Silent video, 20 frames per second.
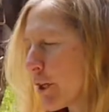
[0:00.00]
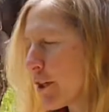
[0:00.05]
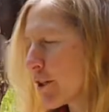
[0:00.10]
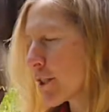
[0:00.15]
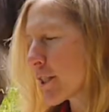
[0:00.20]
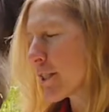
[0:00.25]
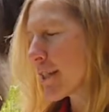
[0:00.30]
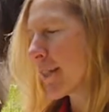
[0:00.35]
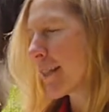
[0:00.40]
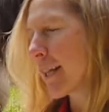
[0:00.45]

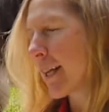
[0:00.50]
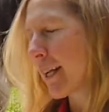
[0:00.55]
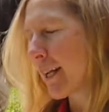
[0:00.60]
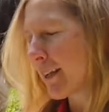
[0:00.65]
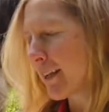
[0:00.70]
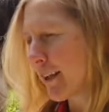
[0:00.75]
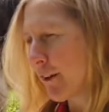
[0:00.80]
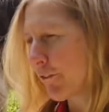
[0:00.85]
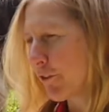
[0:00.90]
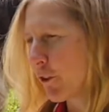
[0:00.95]
Here's the thing.
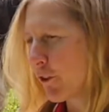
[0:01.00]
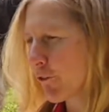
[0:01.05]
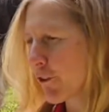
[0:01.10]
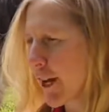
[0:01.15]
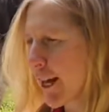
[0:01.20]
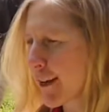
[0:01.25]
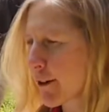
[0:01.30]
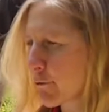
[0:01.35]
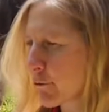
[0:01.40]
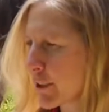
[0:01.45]
If you've
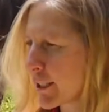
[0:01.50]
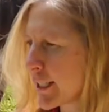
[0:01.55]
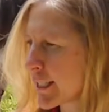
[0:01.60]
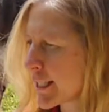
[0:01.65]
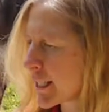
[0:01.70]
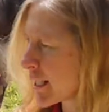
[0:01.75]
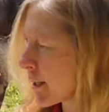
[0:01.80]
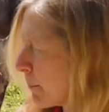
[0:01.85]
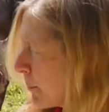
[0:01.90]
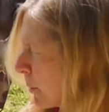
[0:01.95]
got a really
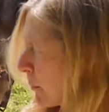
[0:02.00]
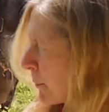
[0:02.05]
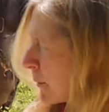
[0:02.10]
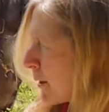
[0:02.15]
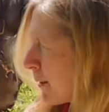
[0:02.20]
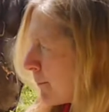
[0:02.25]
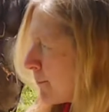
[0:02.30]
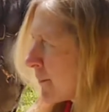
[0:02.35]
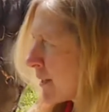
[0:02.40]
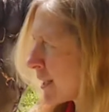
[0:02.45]
simple
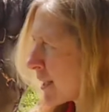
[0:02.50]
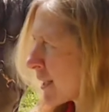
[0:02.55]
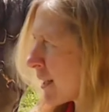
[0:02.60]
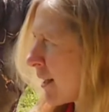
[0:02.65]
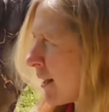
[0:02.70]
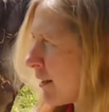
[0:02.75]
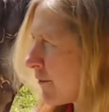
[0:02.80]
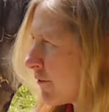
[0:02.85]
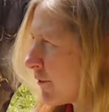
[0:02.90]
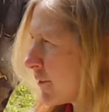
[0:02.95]
problem to
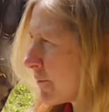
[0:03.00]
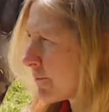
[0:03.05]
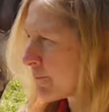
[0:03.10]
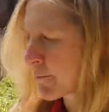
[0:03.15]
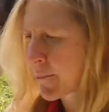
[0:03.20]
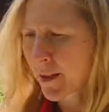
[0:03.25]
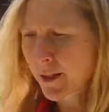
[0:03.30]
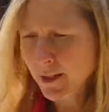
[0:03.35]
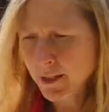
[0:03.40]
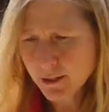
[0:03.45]
solve,
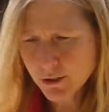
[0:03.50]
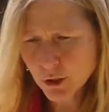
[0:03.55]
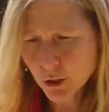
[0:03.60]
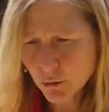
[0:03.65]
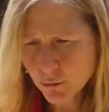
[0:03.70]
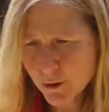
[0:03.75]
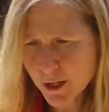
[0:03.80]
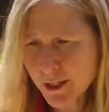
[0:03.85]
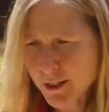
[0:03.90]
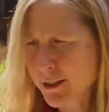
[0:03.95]

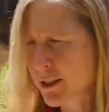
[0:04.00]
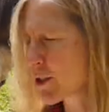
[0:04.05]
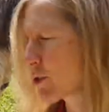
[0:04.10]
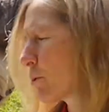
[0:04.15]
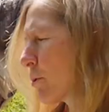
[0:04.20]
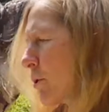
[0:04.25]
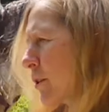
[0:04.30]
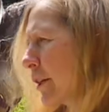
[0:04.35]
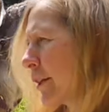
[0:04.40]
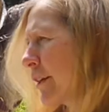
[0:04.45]
don't write a
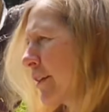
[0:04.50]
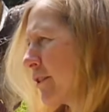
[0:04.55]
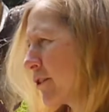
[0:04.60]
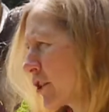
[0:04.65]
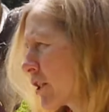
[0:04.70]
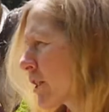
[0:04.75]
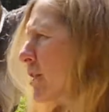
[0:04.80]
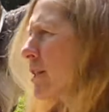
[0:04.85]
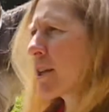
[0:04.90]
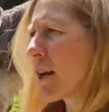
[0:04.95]
story.
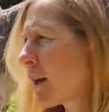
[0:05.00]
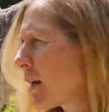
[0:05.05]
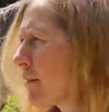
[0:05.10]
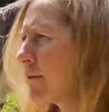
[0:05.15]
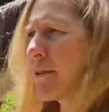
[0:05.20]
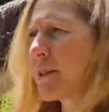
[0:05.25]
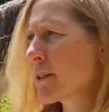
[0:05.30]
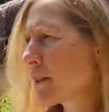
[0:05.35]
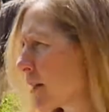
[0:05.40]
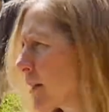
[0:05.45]
Just
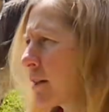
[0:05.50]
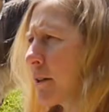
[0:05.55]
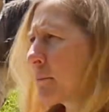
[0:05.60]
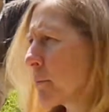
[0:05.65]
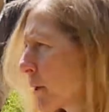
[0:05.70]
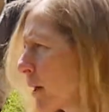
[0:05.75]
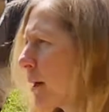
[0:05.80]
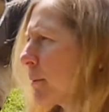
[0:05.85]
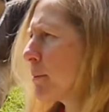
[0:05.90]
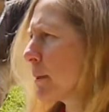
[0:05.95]
solve the darn
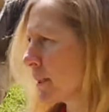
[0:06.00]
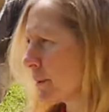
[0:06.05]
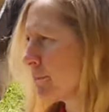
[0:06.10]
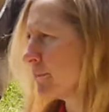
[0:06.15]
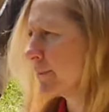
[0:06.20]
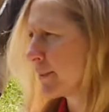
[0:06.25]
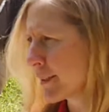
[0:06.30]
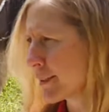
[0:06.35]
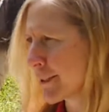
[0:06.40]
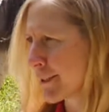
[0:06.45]
problem,
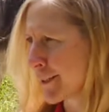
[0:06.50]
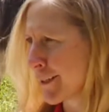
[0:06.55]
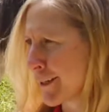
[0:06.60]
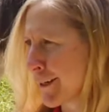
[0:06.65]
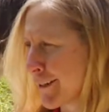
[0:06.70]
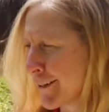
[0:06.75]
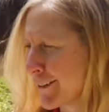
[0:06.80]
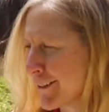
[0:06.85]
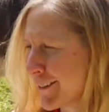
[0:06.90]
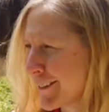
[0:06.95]

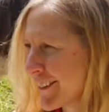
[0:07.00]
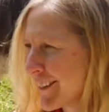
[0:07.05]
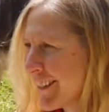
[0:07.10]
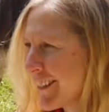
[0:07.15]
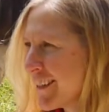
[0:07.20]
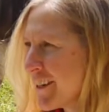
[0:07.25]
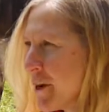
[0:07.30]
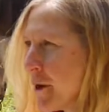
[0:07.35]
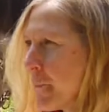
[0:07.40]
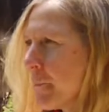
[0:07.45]

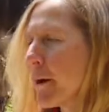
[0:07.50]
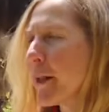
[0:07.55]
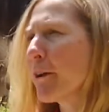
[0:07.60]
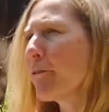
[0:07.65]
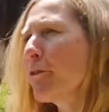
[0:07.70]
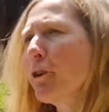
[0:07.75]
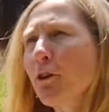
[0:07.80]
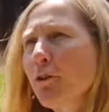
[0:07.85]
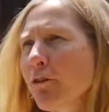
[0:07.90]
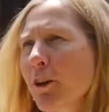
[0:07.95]
But
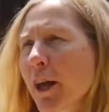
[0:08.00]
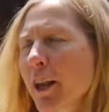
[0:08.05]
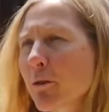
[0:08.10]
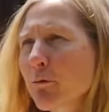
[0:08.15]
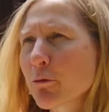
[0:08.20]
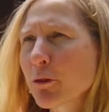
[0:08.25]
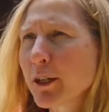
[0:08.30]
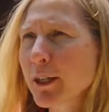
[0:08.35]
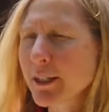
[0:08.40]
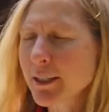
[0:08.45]
if you've got
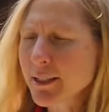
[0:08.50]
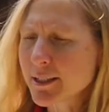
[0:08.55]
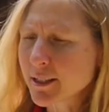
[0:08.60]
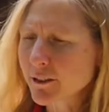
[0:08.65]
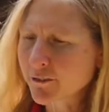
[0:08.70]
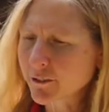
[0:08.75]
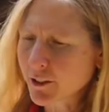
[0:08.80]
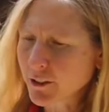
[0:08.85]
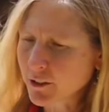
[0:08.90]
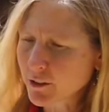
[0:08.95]
a really
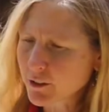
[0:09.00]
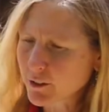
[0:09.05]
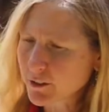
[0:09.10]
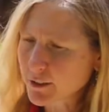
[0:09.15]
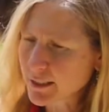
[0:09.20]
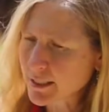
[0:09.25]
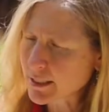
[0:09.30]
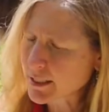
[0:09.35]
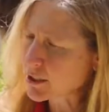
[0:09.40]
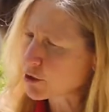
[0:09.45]
difficult
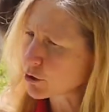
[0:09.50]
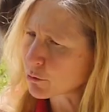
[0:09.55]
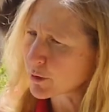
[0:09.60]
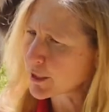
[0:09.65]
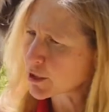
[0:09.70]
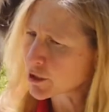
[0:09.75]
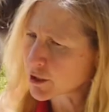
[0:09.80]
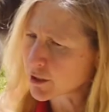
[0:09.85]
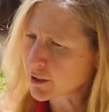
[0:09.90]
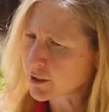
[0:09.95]

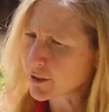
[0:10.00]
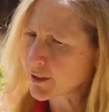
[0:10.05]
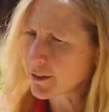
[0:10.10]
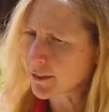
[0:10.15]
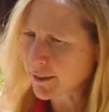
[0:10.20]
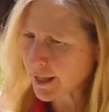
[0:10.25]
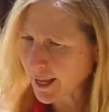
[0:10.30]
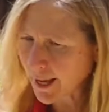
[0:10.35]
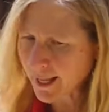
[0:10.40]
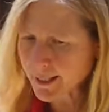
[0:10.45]
situation,
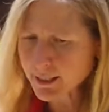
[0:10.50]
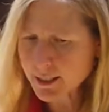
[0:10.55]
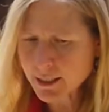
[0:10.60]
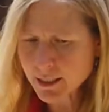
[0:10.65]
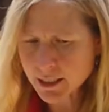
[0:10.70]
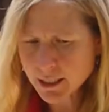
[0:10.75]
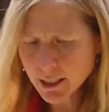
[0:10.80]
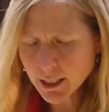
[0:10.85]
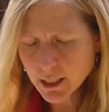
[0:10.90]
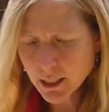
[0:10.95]
that's
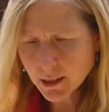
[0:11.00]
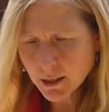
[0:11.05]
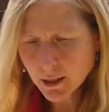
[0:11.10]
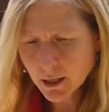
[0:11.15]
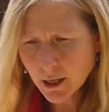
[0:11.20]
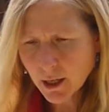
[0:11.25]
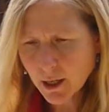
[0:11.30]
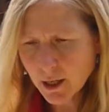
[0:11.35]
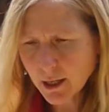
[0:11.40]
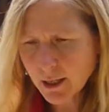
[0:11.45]

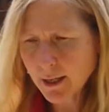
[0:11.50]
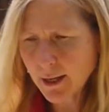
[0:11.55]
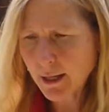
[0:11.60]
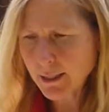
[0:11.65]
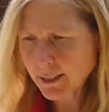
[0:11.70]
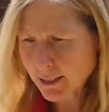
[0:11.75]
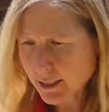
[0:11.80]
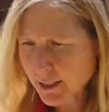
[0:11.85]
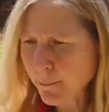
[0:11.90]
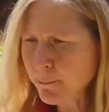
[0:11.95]

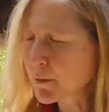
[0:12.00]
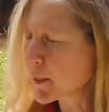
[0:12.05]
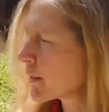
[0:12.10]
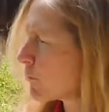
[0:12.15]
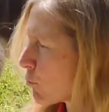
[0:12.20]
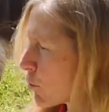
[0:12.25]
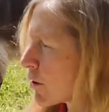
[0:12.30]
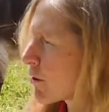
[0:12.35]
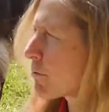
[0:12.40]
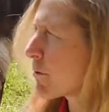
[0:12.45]

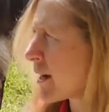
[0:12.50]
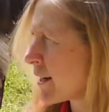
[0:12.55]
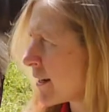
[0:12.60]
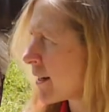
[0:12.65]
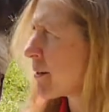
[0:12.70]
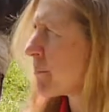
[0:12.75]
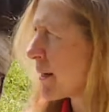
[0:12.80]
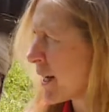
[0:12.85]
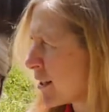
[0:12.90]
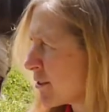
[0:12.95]
something worth
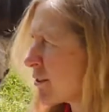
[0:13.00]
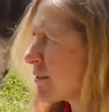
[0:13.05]
writing about.